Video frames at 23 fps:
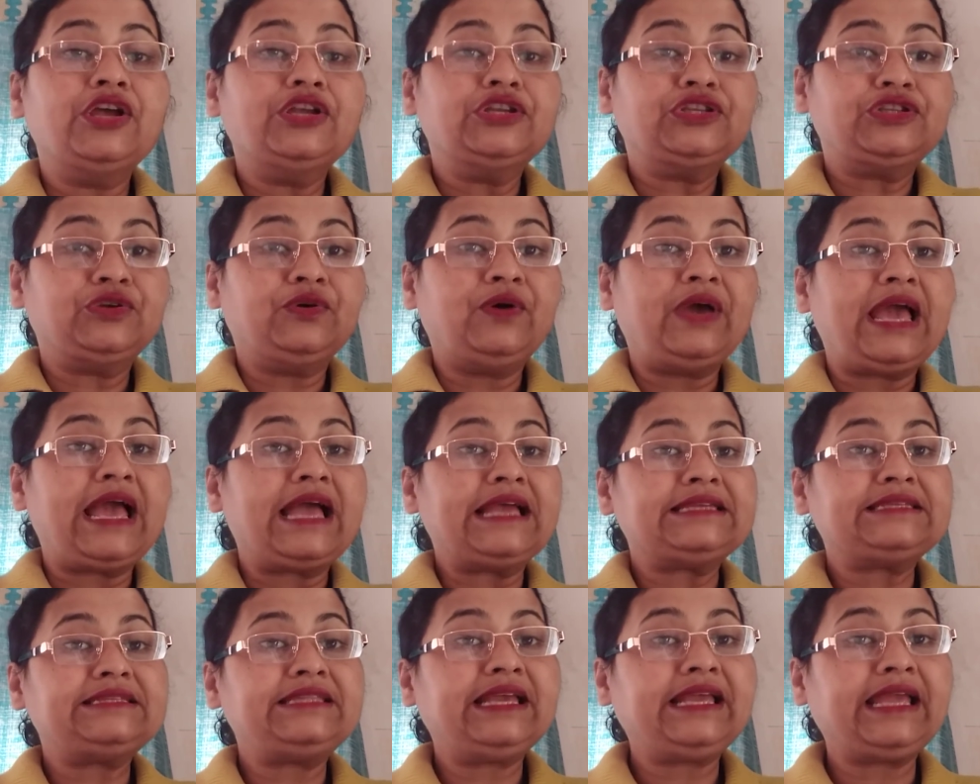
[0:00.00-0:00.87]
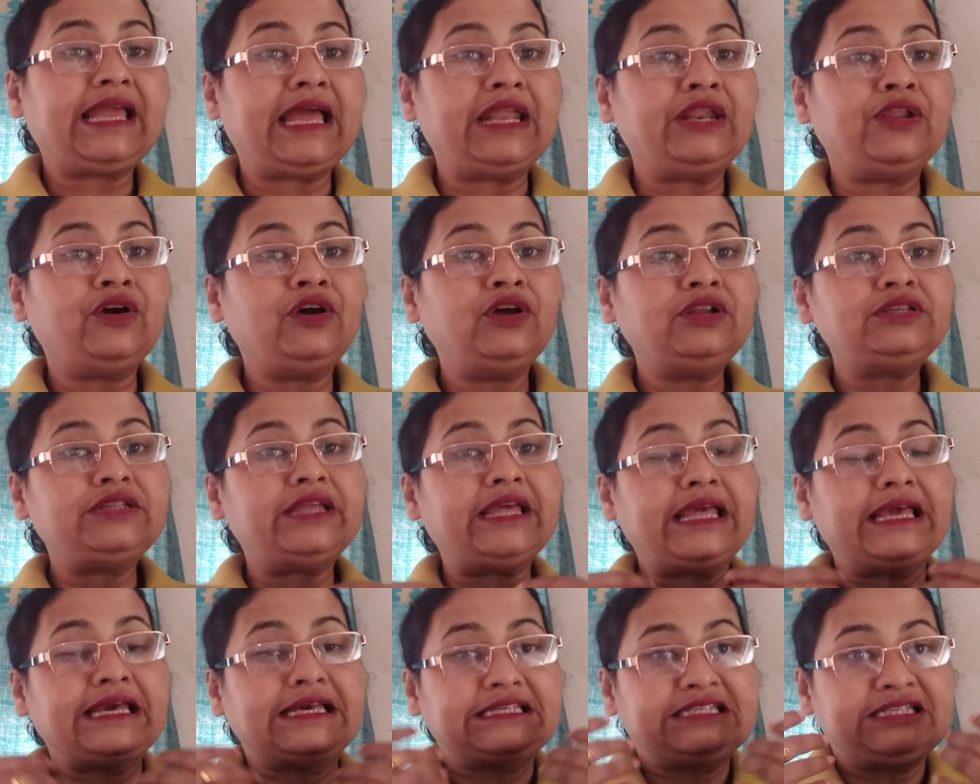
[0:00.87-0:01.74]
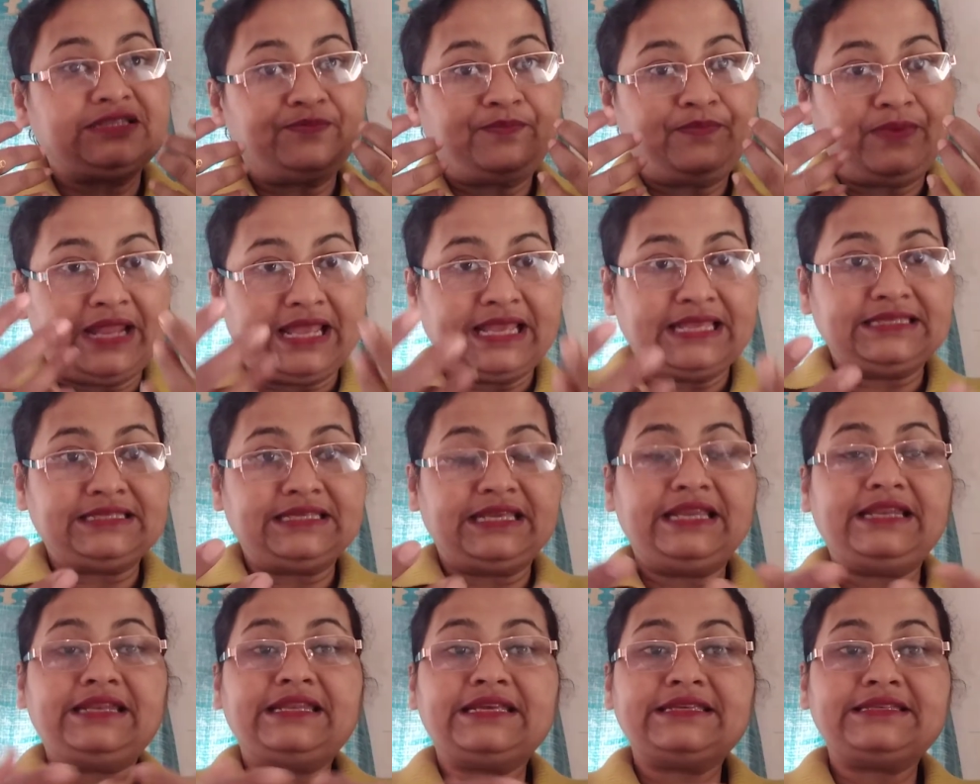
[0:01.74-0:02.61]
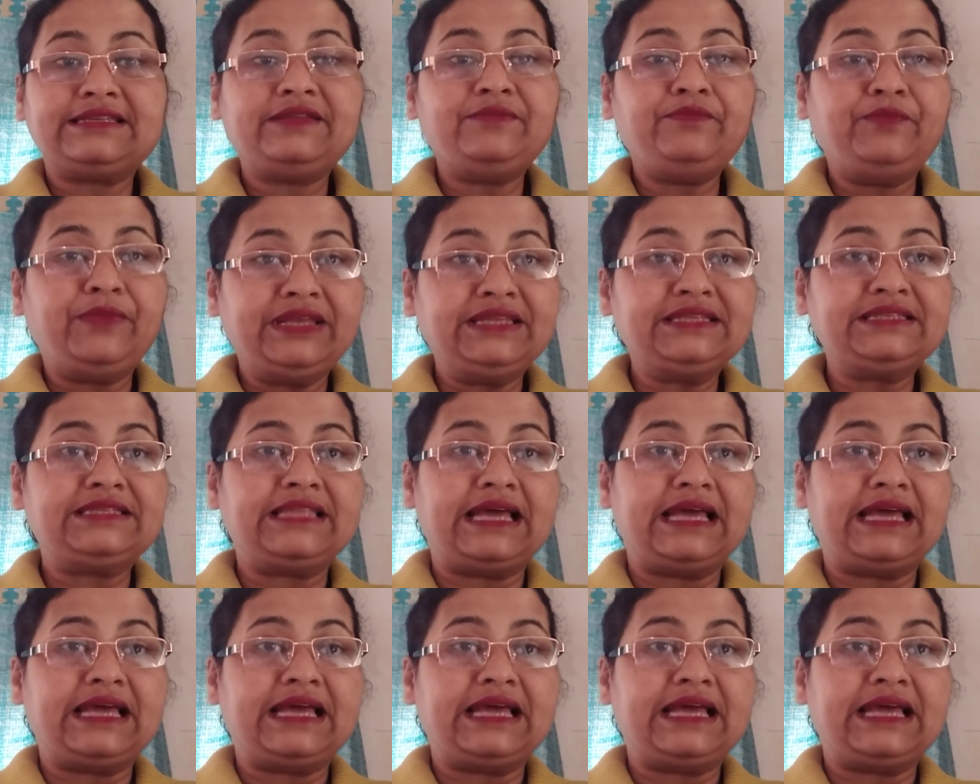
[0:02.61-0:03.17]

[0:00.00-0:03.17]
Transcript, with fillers: so as they cannot express it doesn't mean